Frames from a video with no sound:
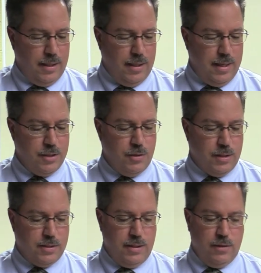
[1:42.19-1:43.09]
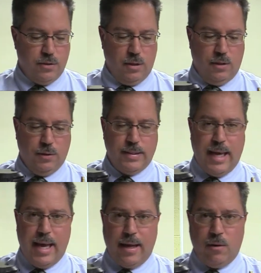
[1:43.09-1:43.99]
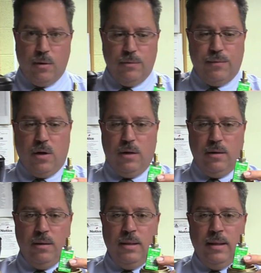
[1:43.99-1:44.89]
And as you can see, there's a little tag on the front.